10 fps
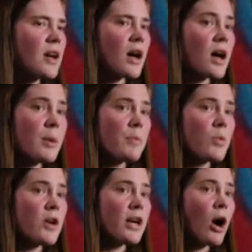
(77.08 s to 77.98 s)

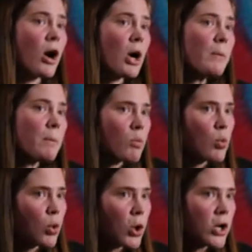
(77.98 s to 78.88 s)
They're
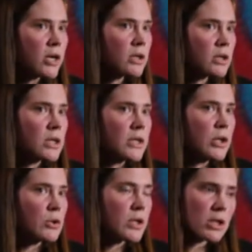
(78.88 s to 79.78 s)

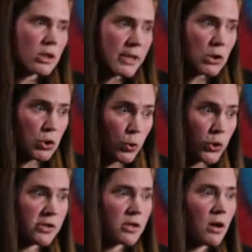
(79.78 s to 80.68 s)
the little bit
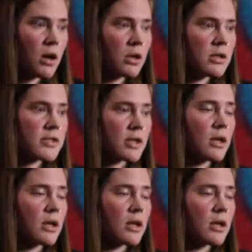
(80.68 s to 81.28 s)
newer songs.